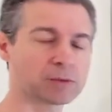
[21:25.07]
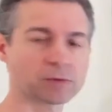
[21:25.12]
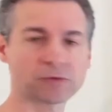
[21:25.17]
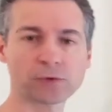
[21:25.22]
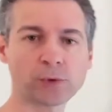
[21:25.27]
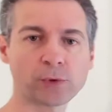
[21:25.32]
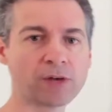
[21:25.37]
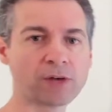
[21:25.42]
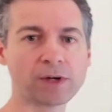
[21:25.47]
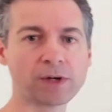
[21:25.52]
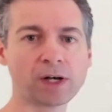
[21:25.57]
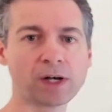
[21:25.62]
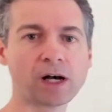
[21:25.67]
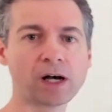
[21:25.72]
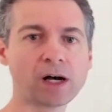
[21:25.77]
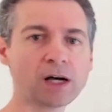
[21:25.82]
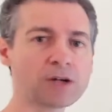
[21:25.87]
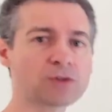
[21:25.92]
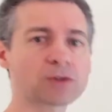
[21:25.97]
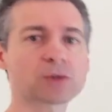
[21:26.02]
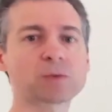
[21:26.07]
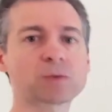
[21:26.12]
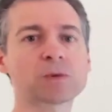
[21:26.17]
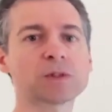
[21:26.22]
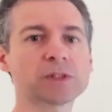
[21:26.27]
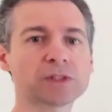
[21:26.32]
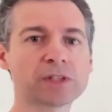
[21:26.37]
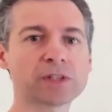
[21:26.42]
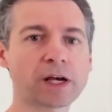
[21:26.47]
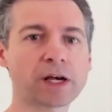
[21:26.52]
If we have a
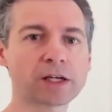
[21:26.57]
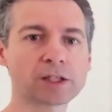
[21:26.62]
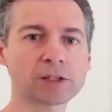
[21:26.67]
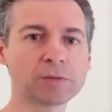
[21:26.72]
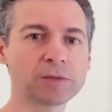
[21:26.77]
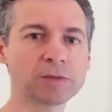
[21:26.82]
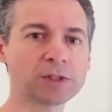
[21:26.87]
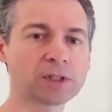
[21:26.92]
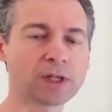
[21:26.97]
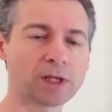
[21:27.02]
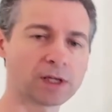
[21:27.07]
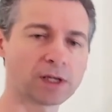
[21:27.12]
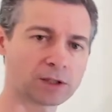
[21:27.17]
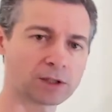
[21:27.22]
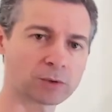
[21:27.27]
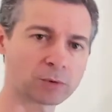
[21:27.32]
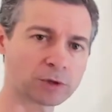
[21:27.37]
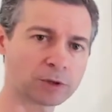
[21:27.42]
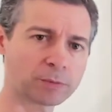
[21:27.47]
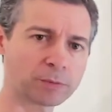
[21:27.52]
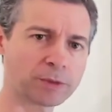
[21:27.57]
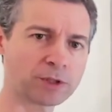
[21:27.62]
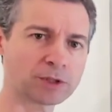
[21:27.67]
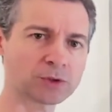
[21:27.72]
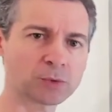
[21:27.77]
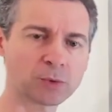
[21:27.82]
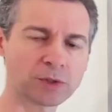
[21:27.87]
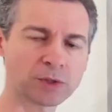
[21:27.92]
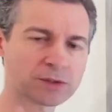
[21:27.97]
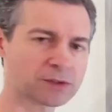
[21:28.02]
100-word document and the word
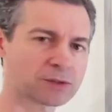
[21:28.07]
appears once,